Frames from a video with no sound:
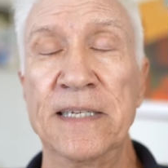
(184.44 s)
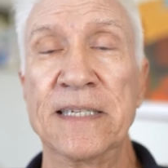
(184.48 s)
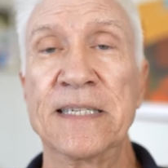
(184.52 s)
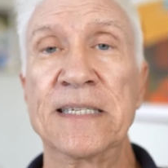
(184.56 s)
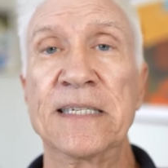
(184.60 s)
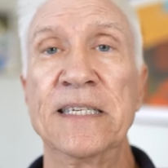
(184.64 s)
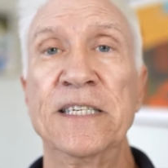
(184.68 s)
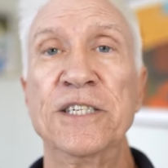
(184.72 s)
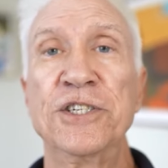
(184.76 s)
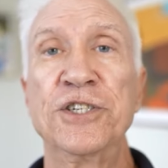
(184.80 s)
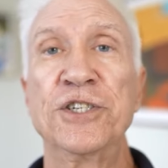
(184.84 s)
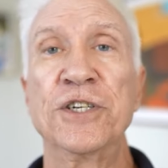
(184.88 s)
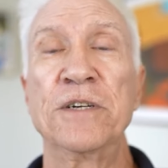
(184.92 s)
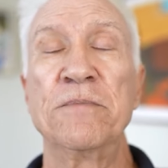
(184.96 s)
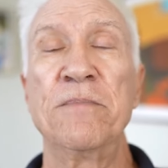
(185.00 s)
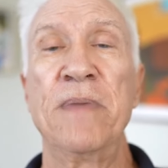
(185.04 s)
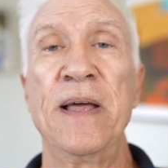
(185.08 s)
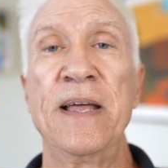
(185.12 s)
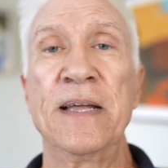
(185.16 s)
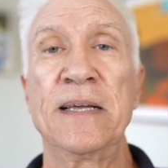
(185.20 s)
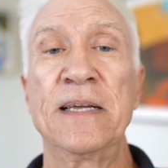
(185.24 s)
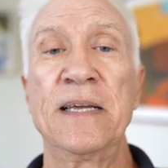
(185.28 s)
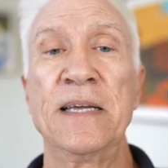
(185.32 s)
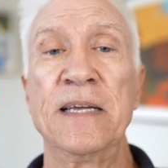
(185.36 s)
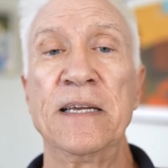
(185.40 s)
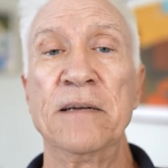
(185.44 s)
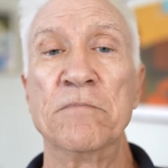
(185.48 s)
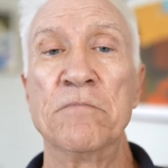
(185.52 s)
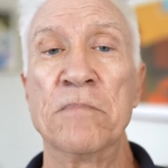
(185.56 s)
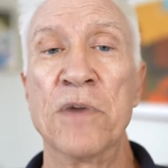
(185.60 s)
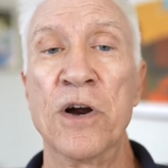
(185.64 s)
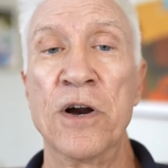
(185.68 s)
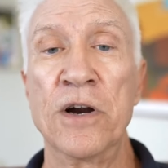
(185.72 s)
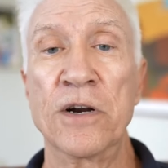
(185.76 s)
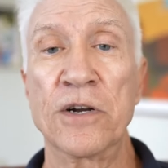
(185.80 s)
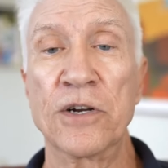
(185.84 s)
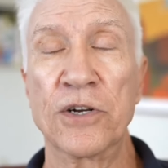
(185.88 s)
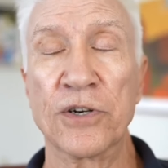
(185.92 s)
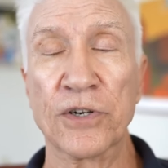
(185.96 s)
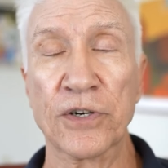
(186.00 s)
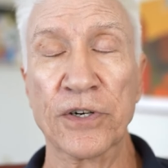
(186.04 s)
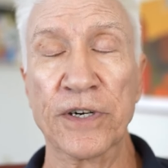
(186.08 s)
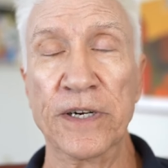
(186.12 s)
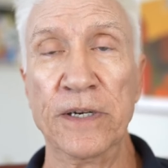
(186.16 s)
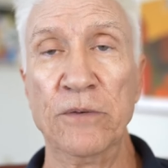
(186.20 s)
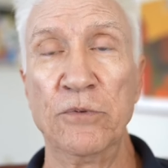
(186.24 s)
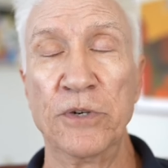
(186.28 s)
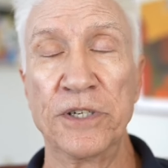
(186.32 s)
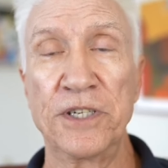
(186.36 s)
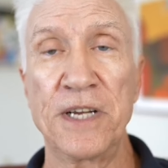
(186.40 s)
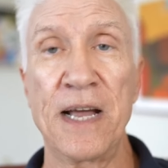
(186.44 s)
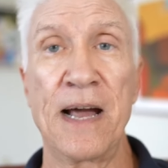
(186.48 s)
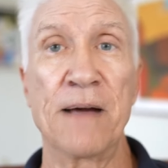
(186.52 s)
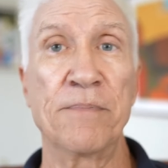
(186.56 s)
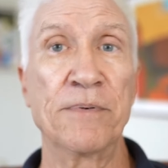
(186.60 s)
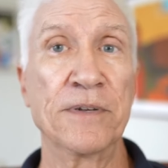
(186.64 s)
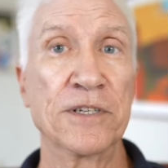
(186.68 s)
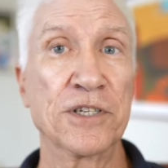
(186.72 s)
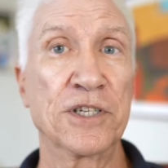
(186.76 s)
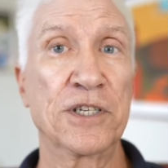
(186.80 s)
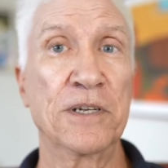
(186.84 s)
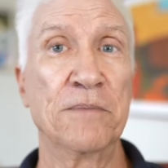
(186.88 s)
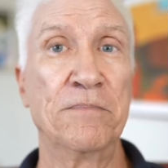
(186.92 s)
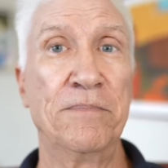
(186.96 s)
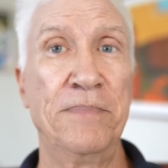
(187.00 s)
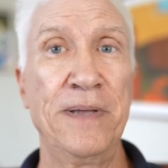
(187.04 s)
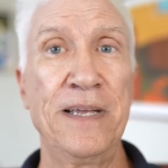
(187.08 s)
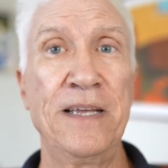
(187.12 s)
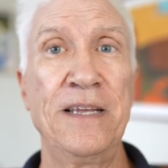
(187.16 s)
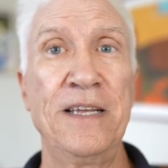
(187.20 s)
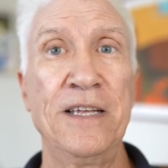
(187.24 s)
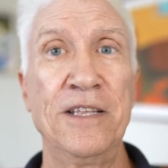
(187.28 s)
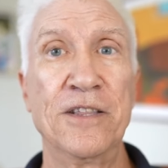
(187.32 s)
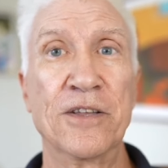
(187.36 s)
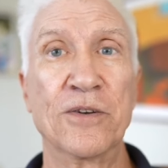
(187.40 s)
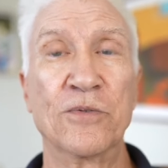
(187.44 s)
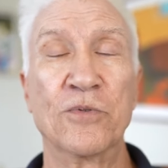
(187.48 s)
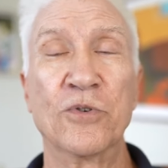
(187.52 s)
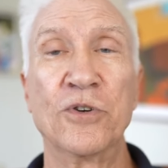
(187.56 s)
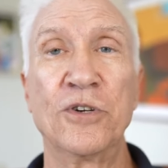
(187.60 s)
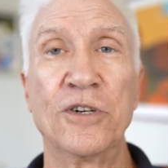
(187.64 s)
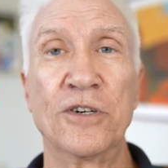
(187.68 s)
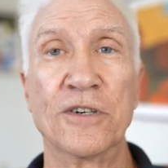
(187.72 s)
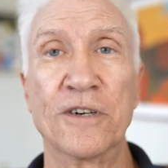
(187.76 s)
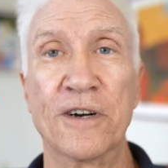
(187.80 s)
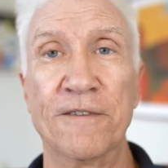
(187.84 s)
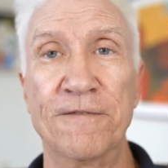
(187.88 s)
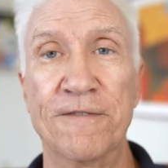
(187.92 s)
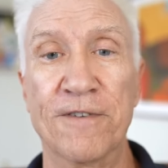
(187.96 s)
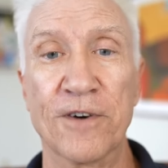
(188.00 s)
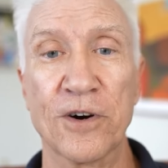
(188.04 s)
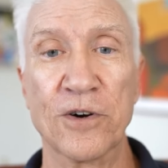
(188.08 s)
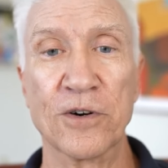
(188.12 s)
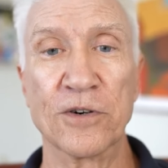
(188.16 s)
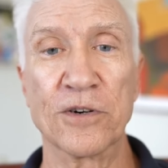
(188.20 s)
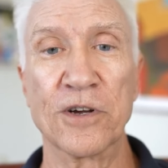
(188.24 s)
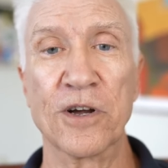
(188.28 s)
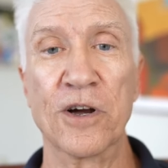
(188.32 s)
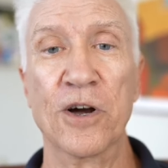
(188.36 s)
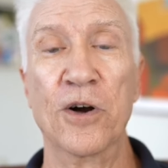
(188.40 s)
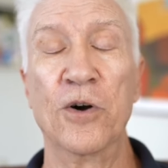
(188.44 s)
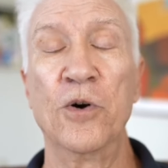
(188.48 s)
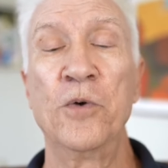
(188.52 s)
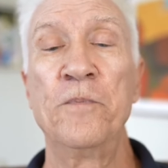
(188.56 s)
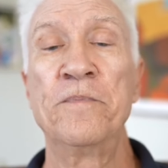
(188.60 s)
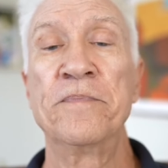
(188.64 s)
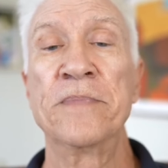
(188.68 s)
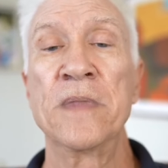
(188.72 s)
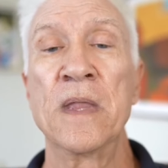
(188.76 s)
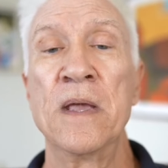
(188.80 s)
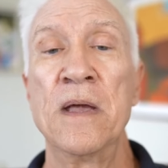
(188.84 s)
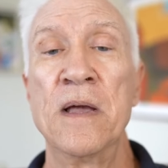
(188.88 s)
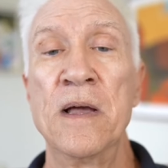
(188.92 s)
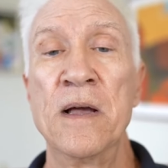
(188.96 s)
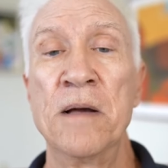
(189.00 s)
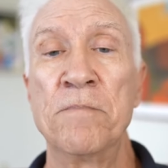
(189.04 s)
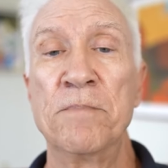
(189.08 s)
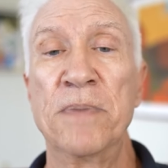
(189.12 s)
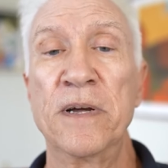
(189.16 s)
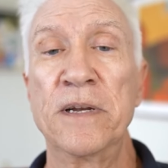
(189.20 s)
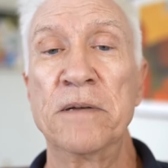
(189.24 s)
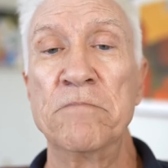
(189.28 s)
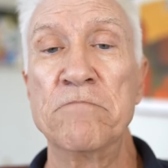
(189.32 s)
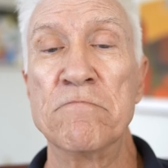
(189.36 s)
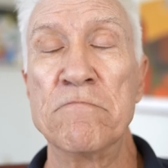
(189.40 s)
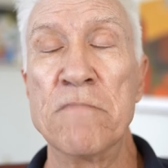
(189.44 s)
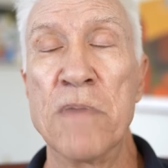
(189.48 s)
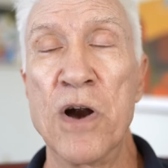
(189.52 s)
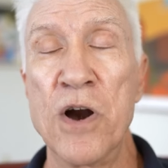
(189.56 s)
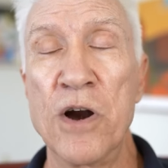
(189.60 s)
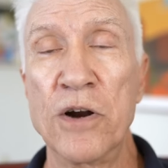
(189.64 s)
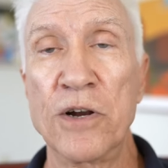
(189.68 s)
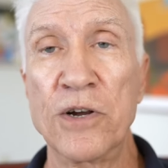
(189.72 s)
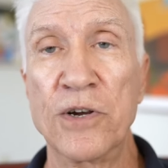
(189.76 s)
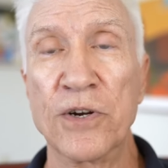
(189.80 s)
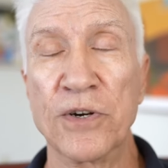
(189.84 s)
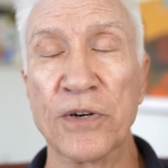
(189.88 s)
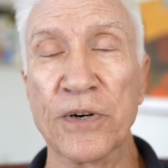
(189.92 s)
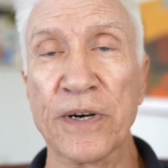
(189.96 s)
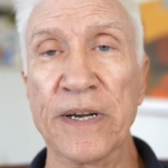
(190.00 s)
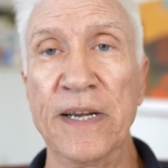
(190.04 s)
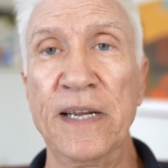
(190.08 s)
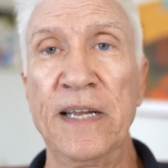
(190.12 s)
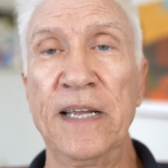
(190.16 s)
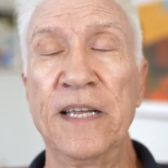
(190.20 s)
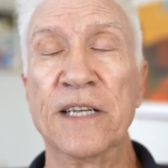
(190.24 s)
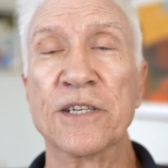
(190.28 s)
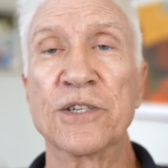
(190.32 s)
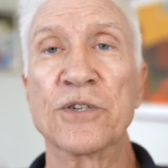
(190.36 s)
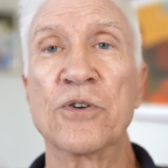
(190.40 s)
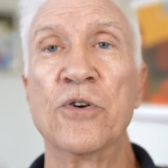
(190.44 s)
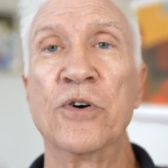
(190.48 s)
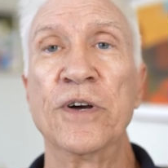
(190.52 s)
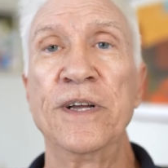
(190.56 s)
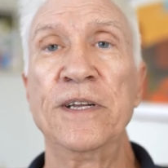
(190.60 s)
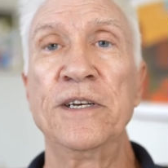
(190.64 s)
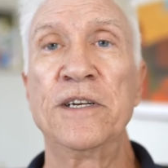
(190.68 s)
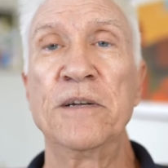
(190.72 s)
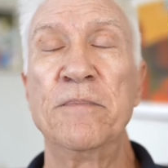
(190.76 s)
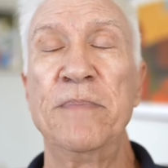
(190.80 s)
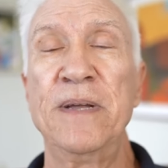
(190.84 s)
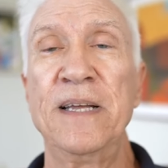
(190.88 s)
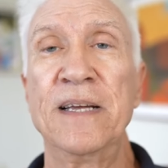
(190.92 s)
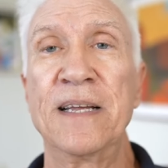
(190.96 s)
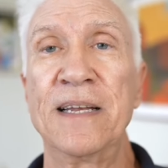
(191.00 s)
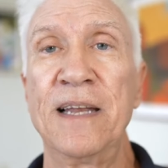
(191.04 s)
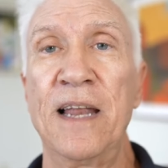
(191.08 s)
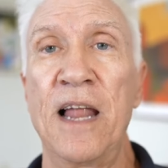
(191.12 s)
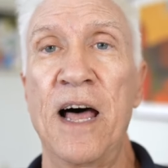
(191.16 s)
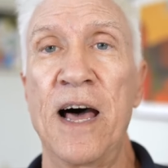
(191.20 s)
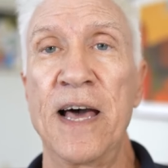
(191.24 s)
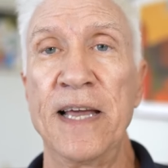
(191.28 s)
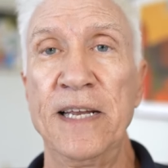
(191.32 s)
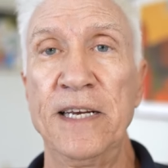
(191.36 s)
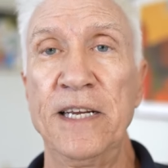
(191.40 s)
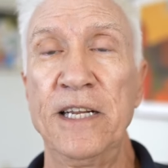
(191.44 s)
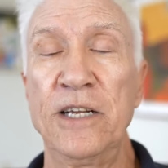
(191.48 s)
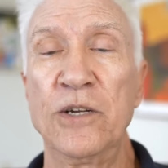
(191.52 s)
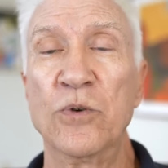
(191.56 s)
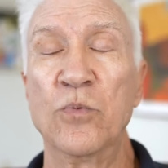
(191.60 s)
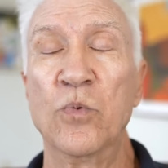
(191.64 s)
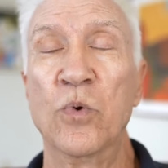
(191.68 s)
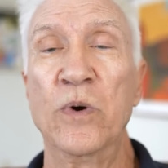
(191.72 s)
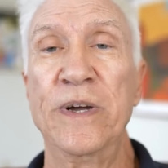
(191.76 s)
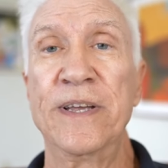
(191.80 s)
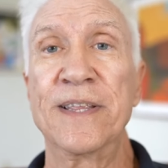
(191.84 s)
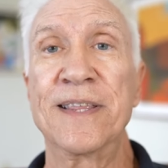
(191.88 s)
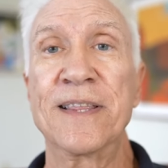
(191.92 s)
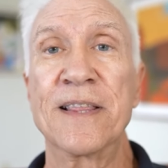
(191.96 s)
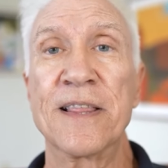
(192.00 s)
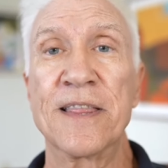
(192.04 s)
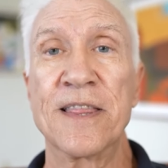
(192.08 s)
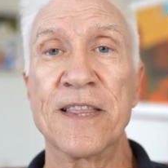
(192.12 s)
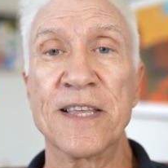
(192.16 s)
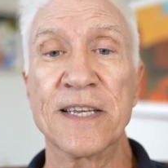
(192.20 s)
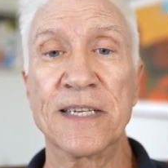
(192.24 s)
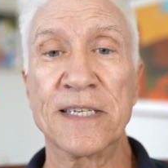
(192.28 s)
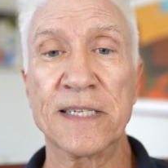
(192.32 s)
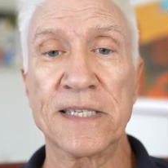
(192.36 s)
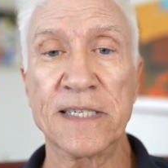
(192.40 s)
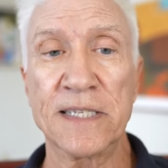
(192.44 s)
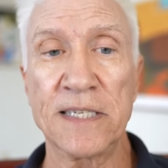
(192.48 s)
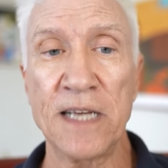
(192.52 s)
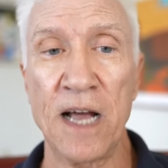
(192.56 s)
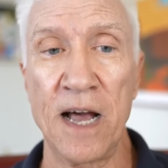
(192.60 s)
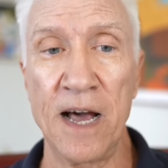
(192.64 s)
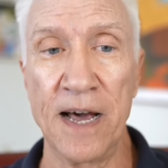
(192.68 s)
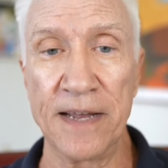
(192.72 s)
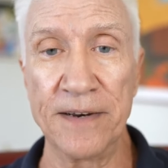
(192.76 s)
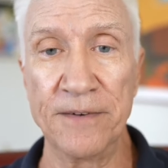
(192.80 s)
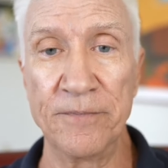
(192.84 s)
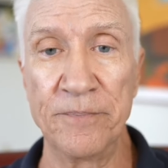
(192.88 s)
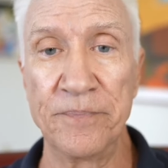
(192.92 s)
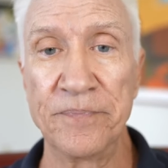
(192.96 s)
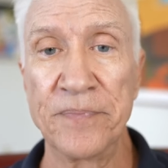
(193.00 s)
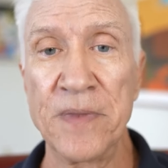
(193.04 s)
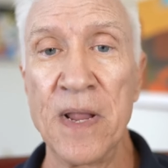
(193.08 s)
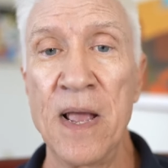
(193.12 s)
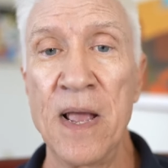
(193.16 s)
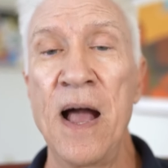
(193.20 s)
decision-making Mercury, which happens to be the ruler of Virgo, but Mercury is going to be aligning with the sun.